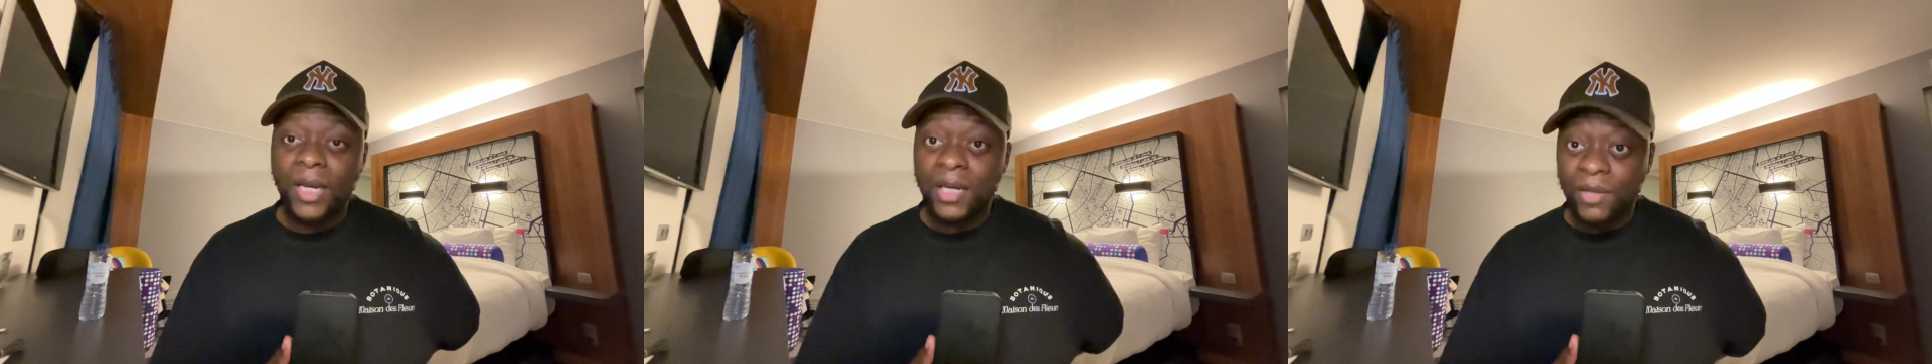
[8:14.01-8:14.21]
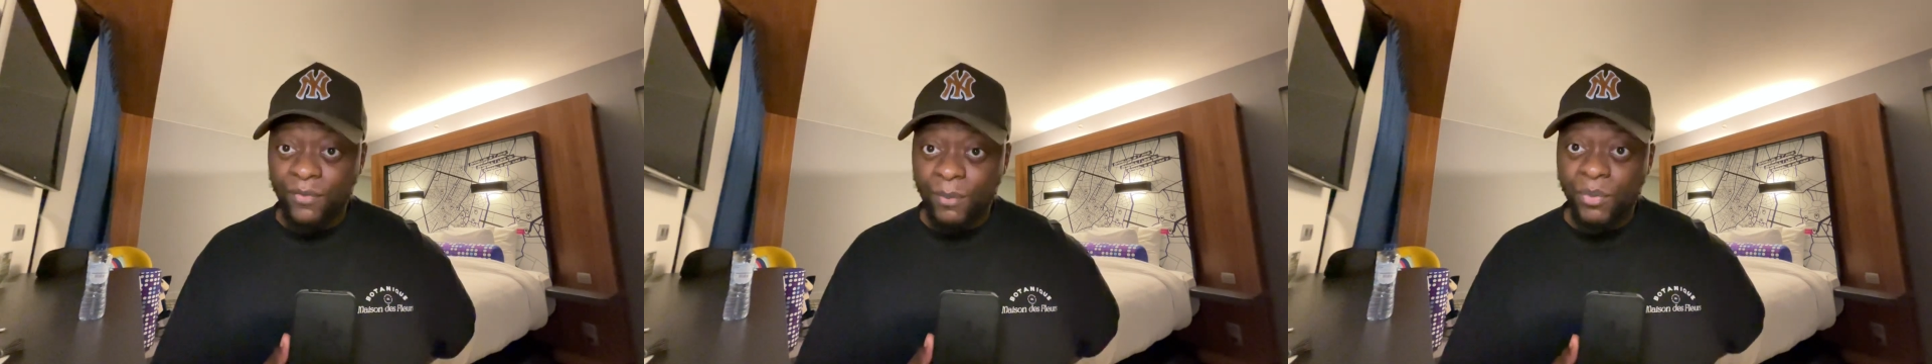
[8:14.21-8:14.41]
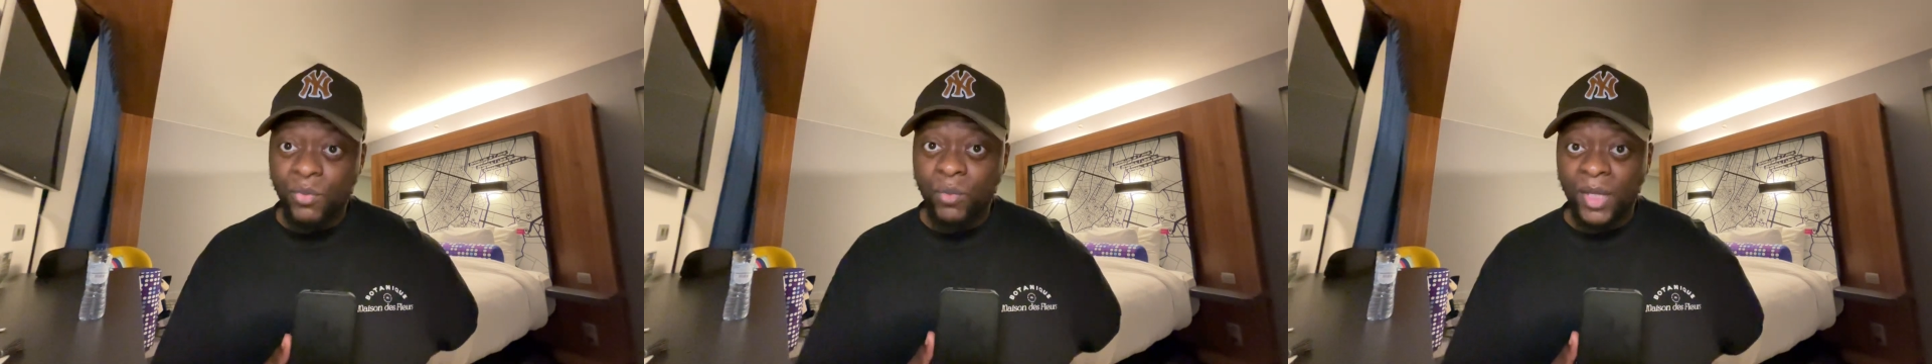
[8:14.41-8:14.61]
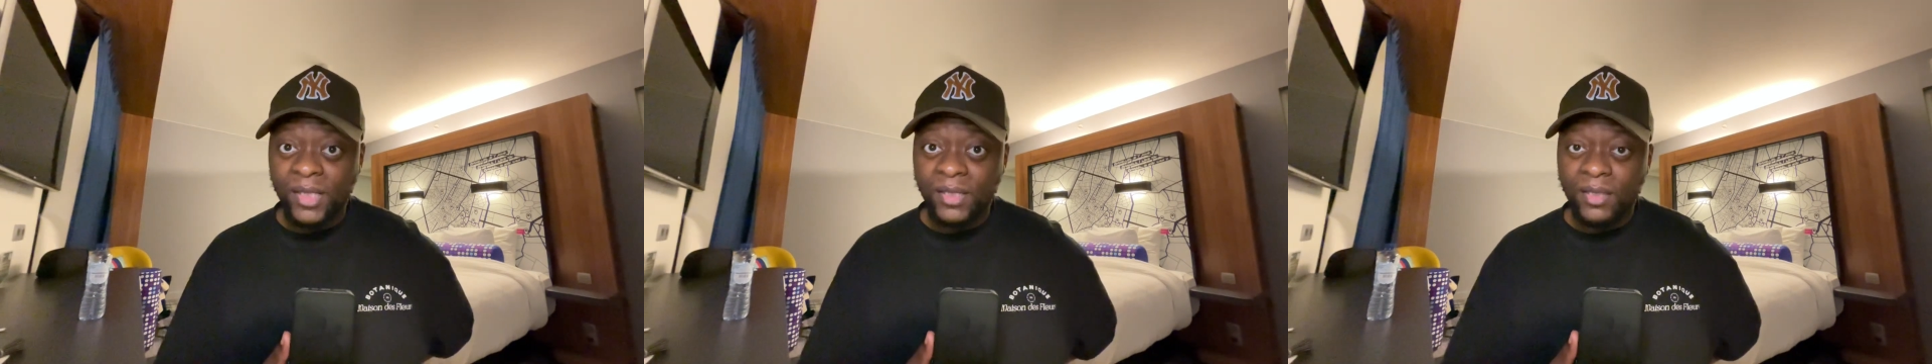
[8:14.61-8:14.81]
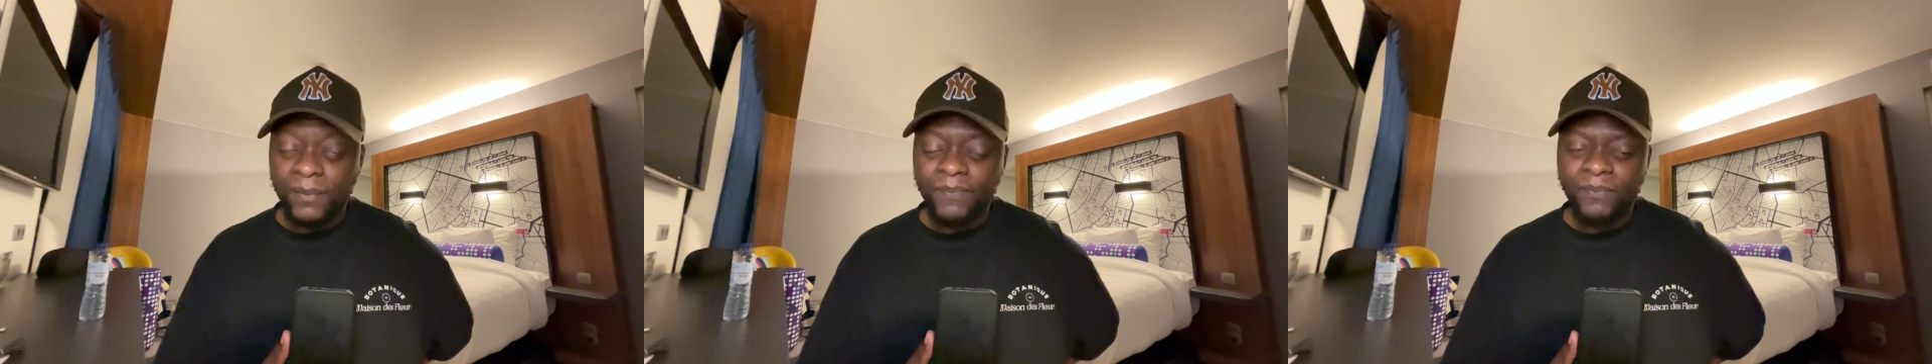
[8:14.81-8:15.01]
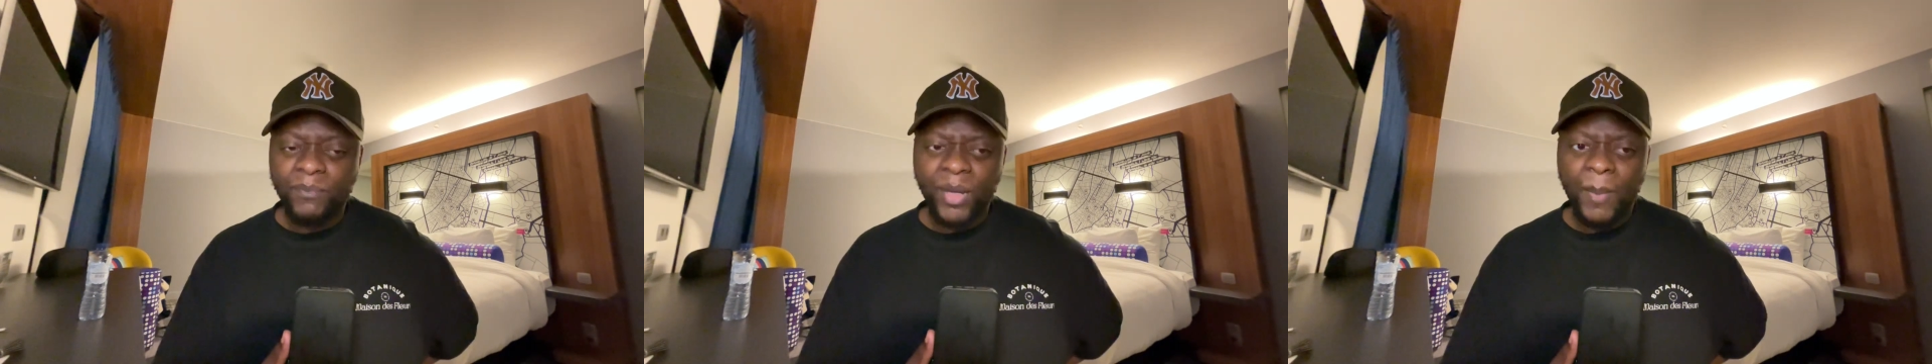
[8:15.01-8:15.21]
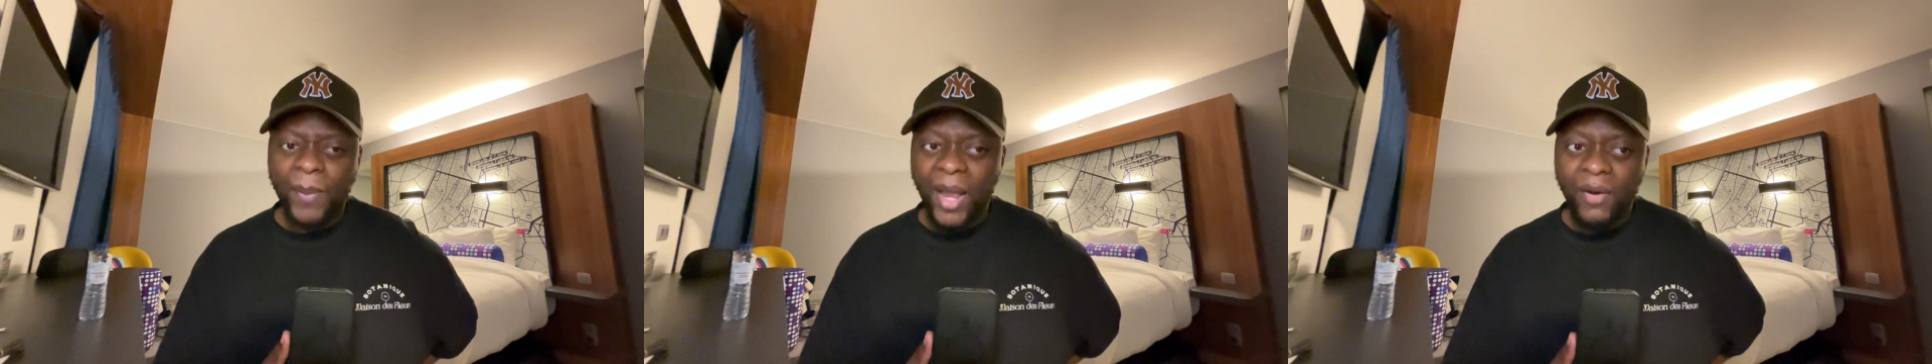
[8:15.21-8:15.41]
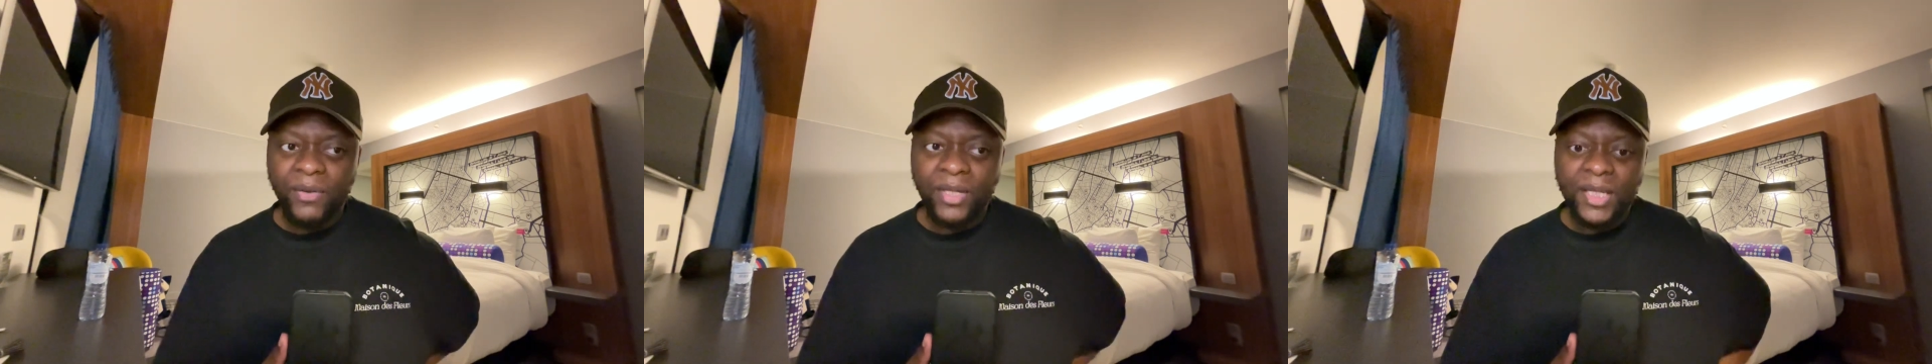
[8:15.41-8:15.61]
Liverpool wanted him, but
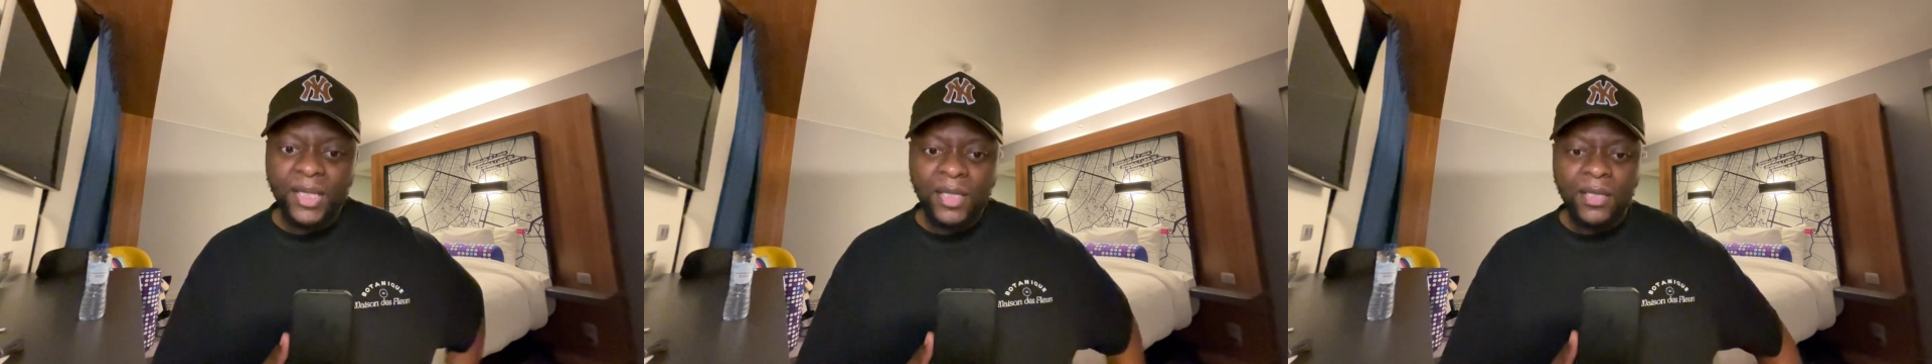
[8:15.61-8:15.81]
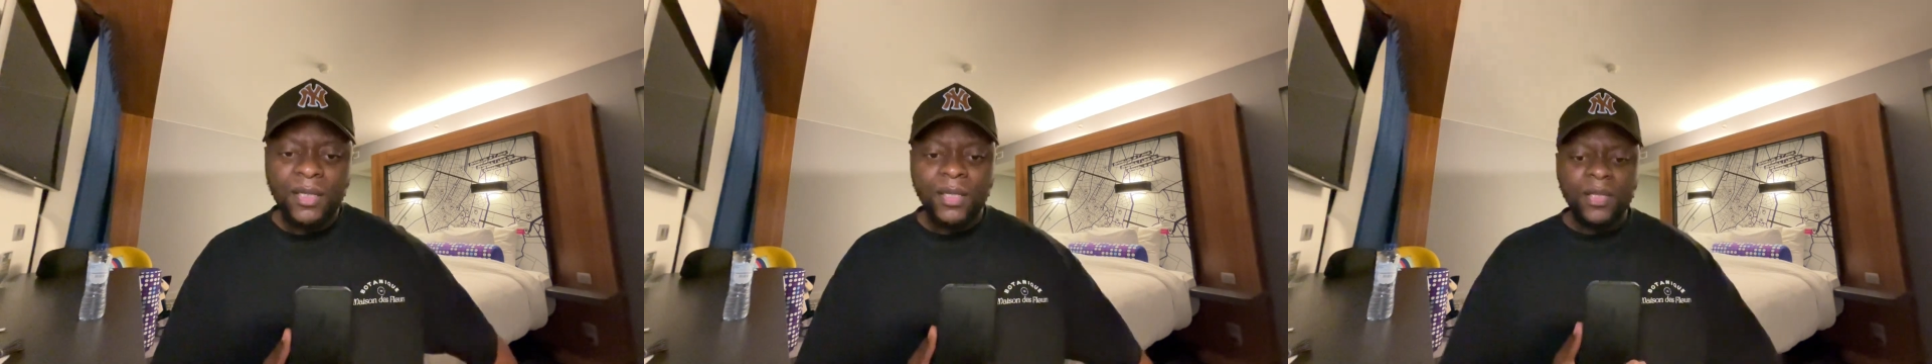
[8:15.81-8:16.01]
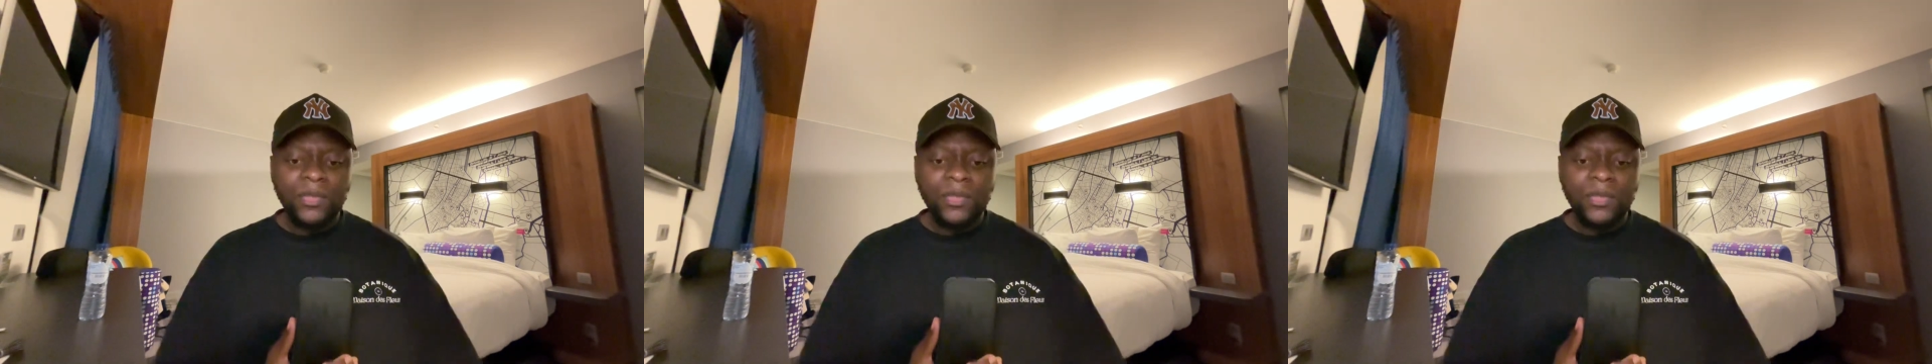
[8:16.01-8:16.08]
apparently